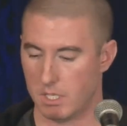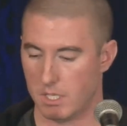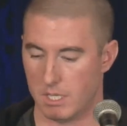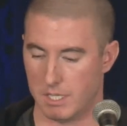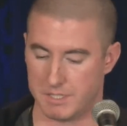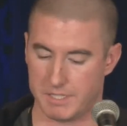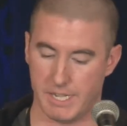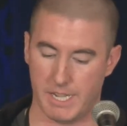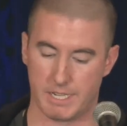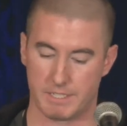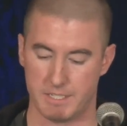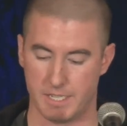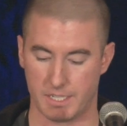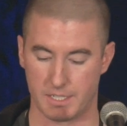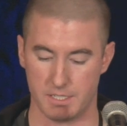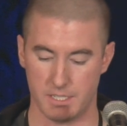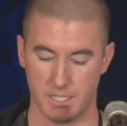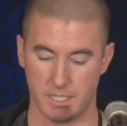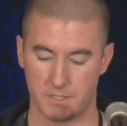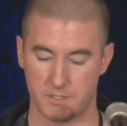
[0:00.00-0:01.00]
attack
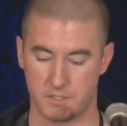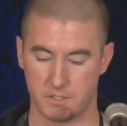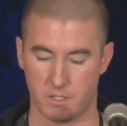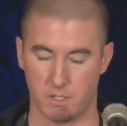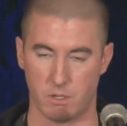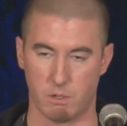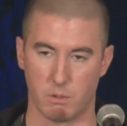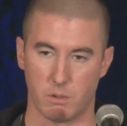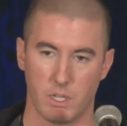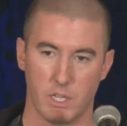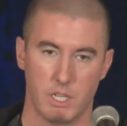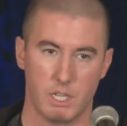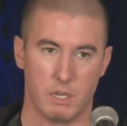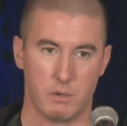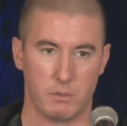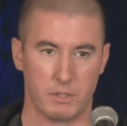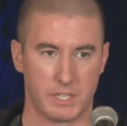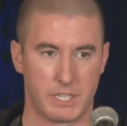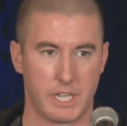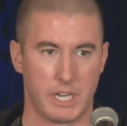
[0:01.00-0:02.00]
techniques. So
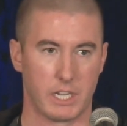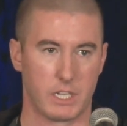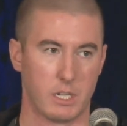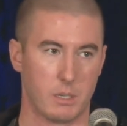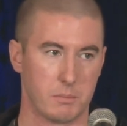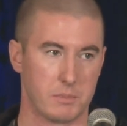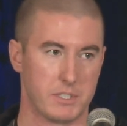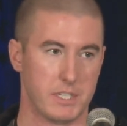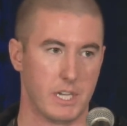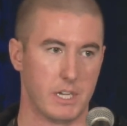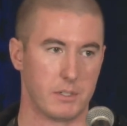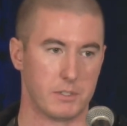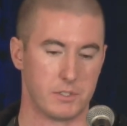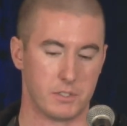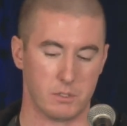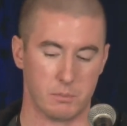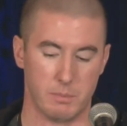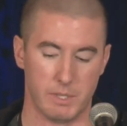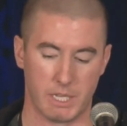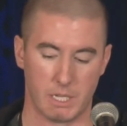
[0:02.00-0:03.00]
it really kind of comes down
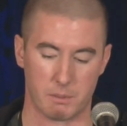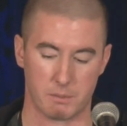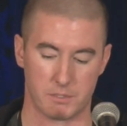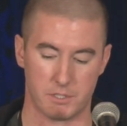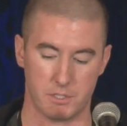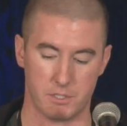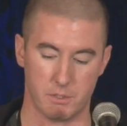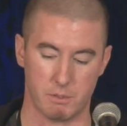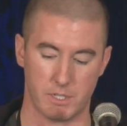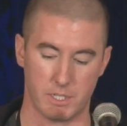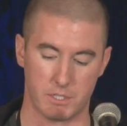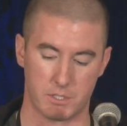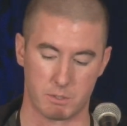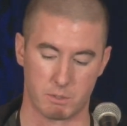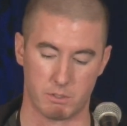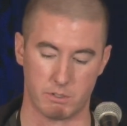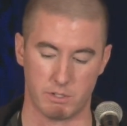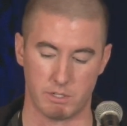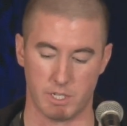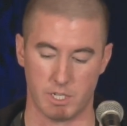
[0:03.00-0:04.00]
to being able to do any
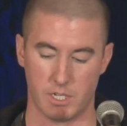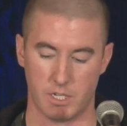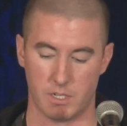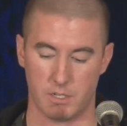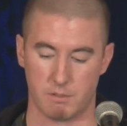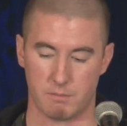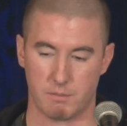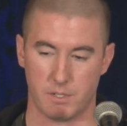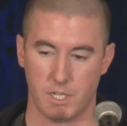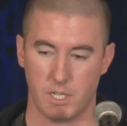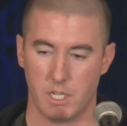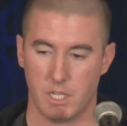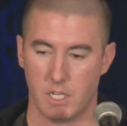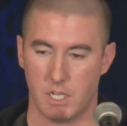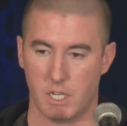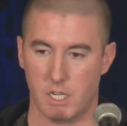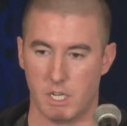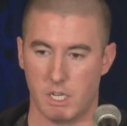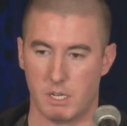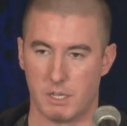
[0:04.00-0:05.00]
sort of
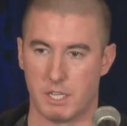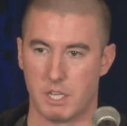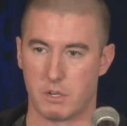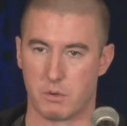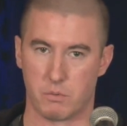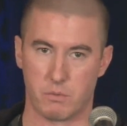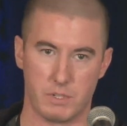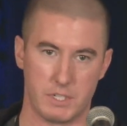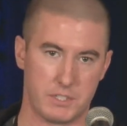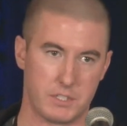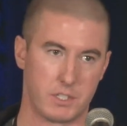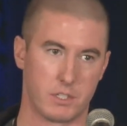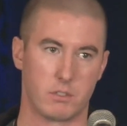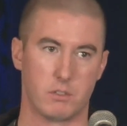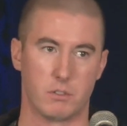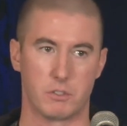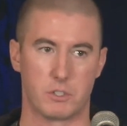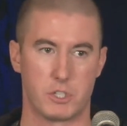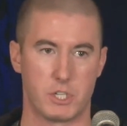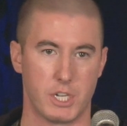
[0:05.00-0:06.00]

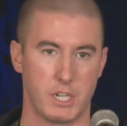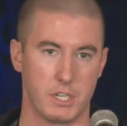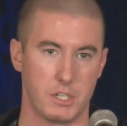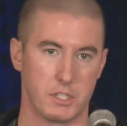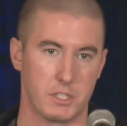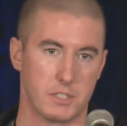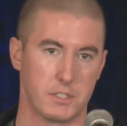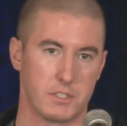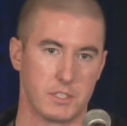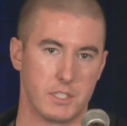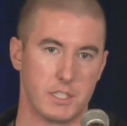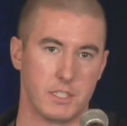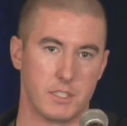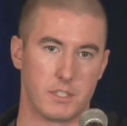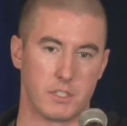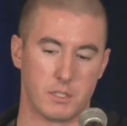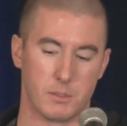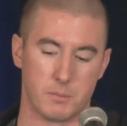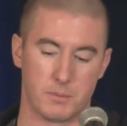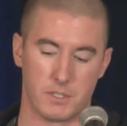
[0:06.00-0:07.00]
heuristical changes in
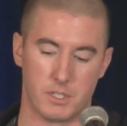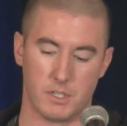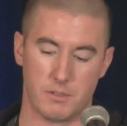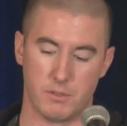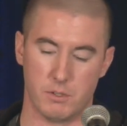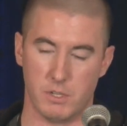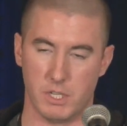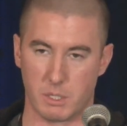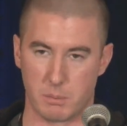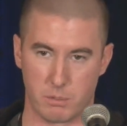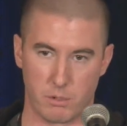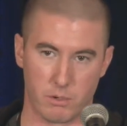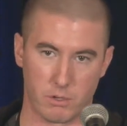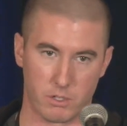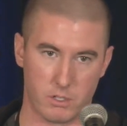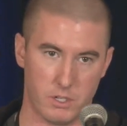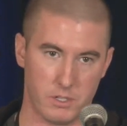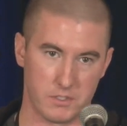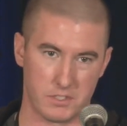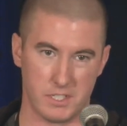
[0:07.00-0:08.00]
terms of unique
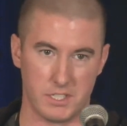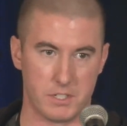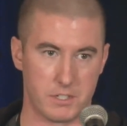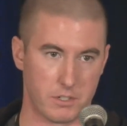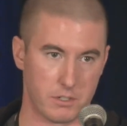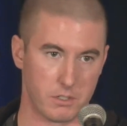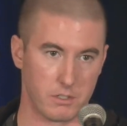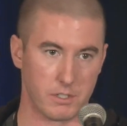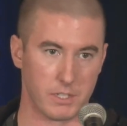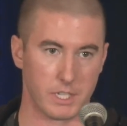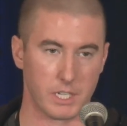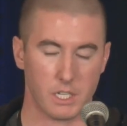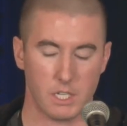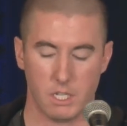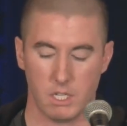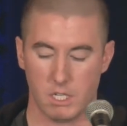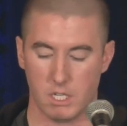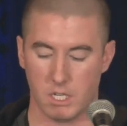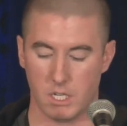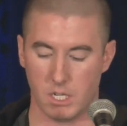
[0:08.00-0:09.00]
protocols internally.
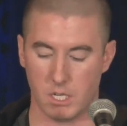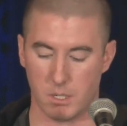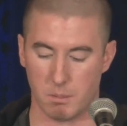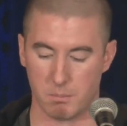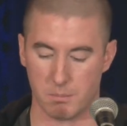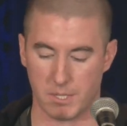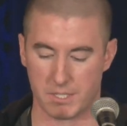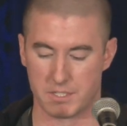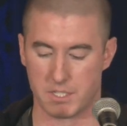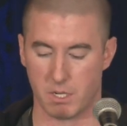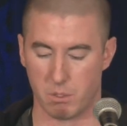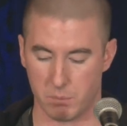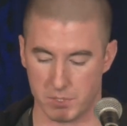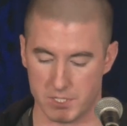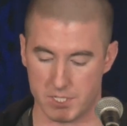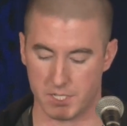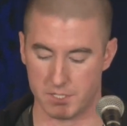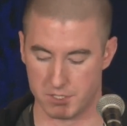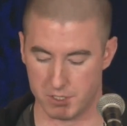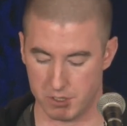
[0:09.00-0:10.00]
That's how we
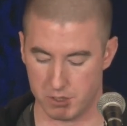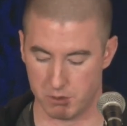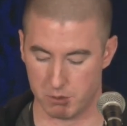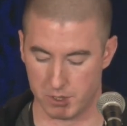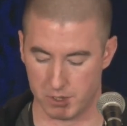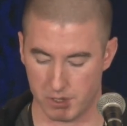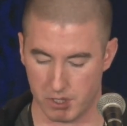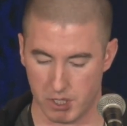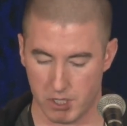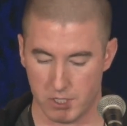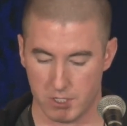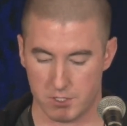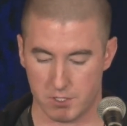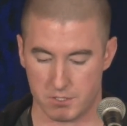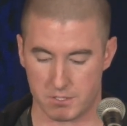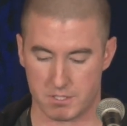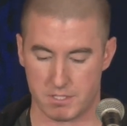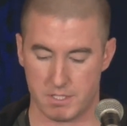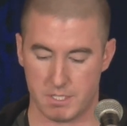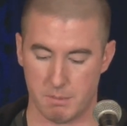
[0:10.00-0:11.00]
tend to do it.
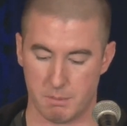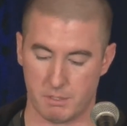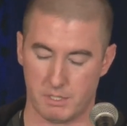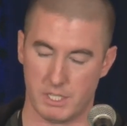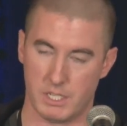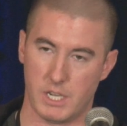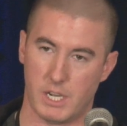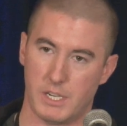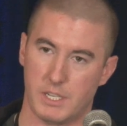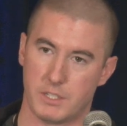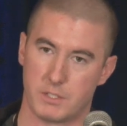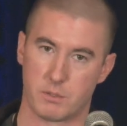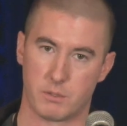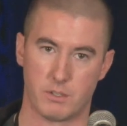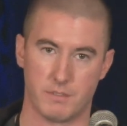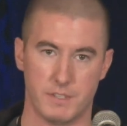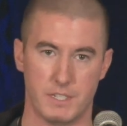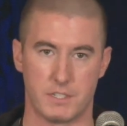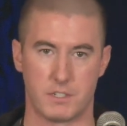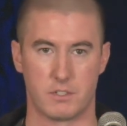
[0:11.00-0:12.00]
There's typically not any
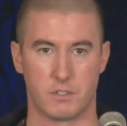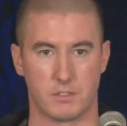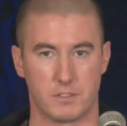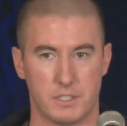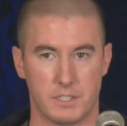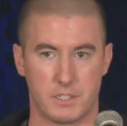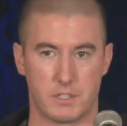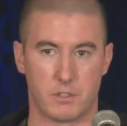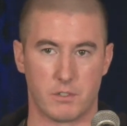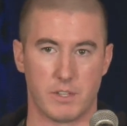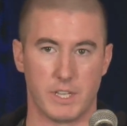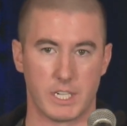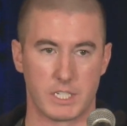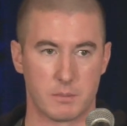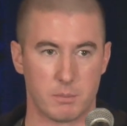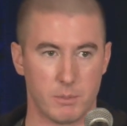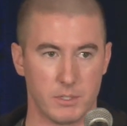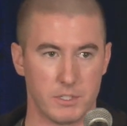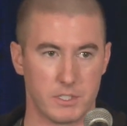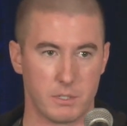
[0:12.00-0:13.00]
sort of internal to internal
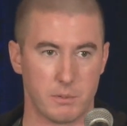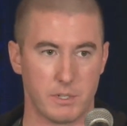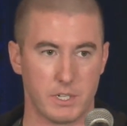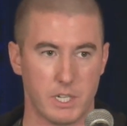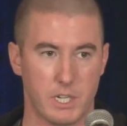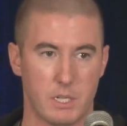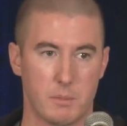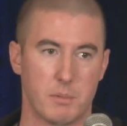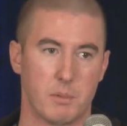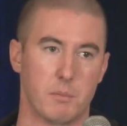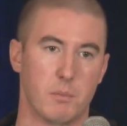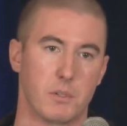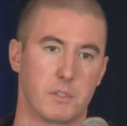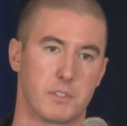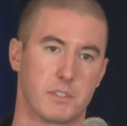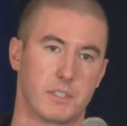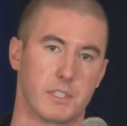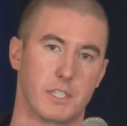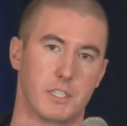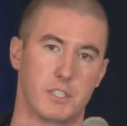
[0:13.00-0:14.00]
exploits going on, but
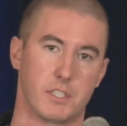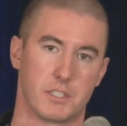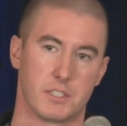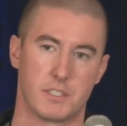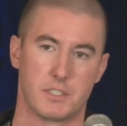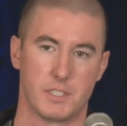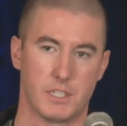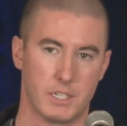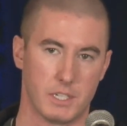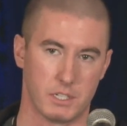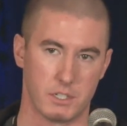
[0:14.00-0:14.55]
mostly just